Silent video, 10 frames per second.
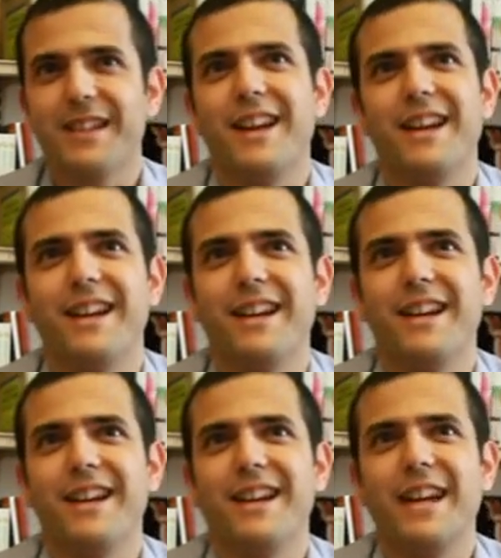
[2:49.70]

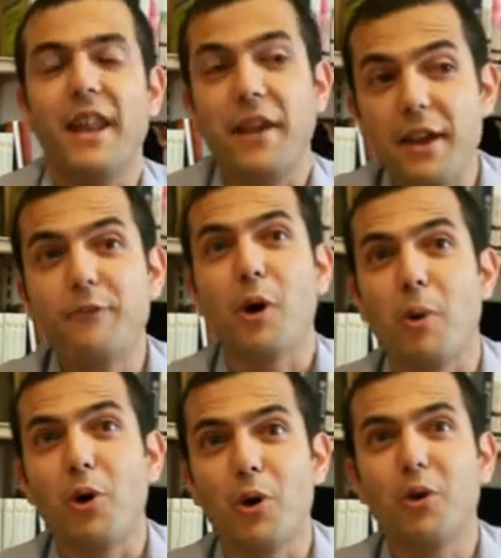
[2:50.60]
And then from
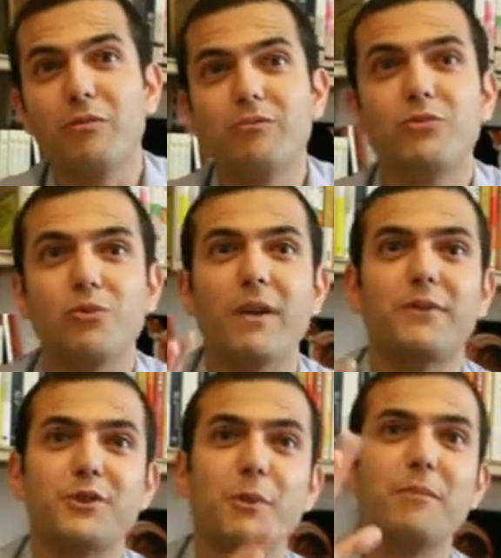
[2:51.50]
Hong Kong to
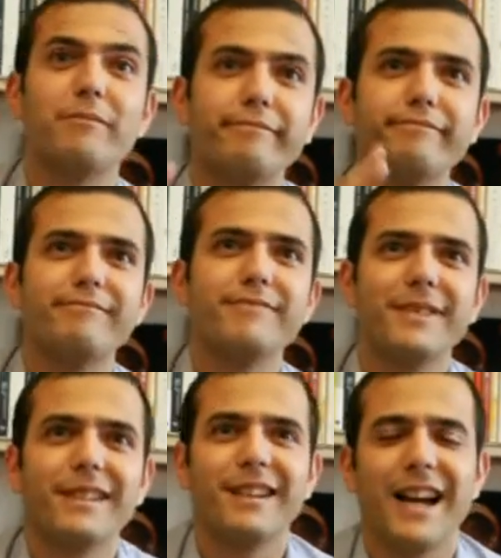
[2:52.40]
have some
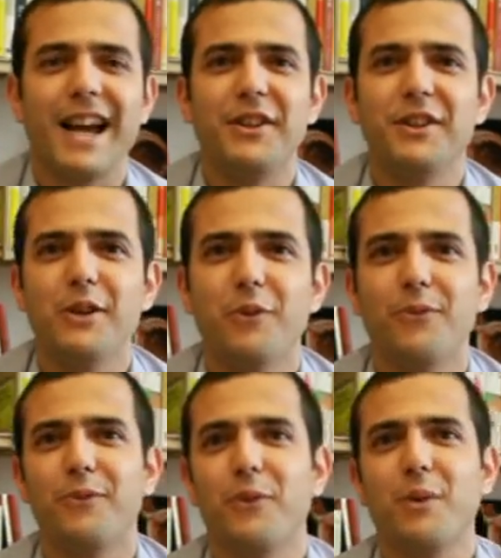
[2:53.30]
idea of
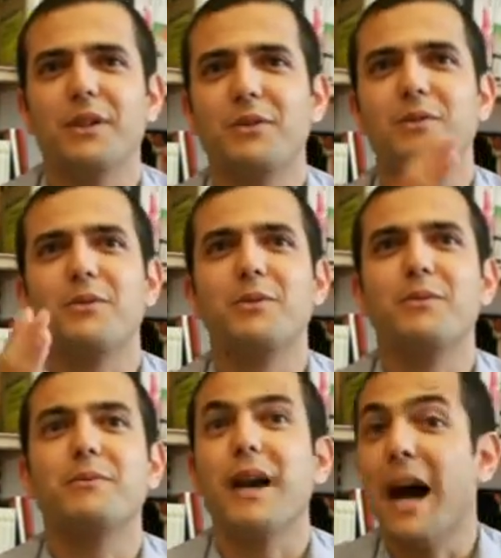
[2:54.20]
what
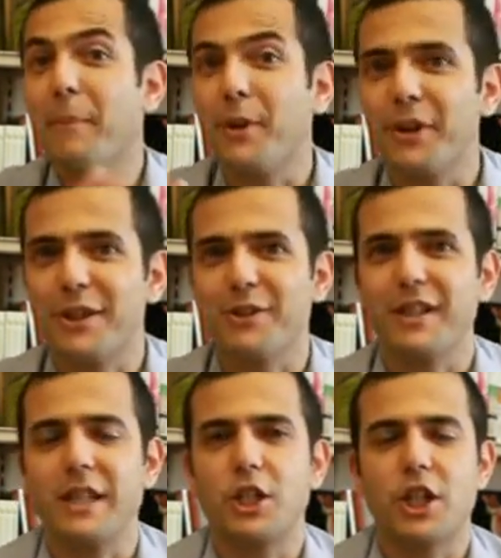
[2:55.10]
happened
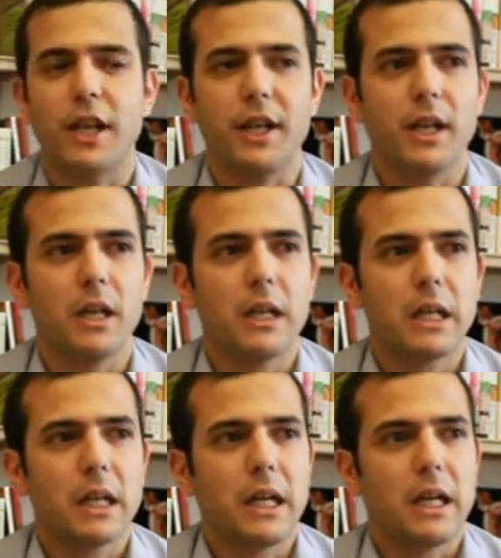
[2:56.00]
actually in China.
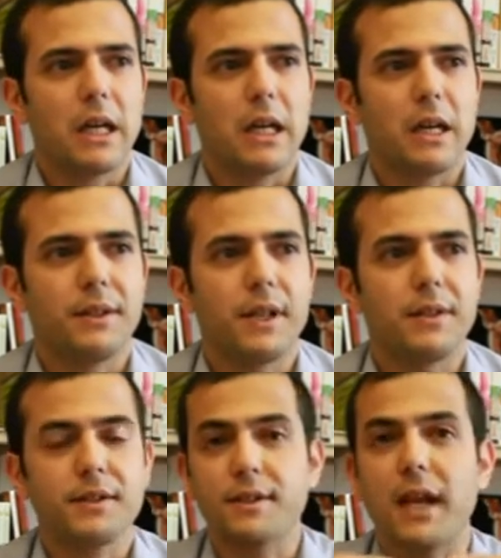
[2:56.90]

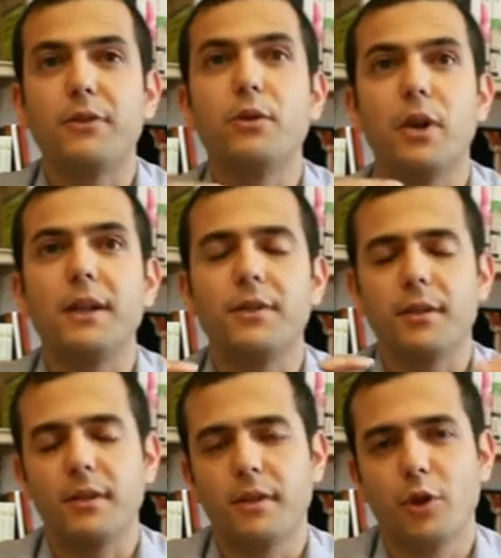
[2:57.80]
That's at
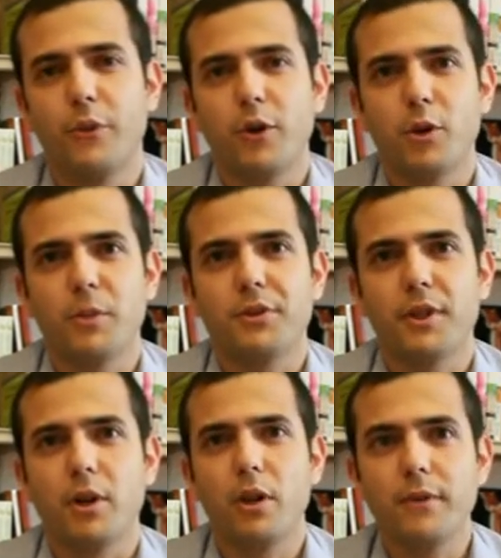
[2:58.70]
the
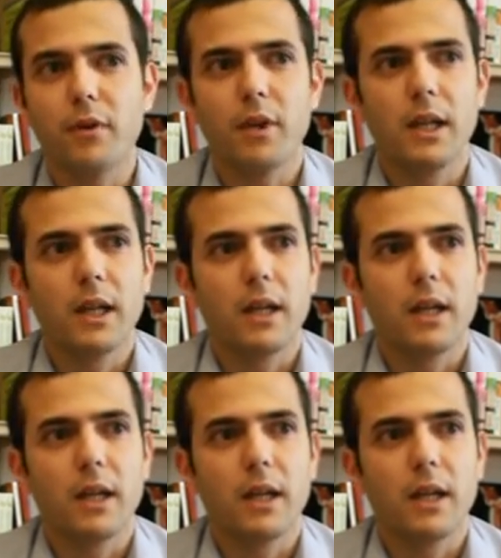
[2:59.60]
governmental level.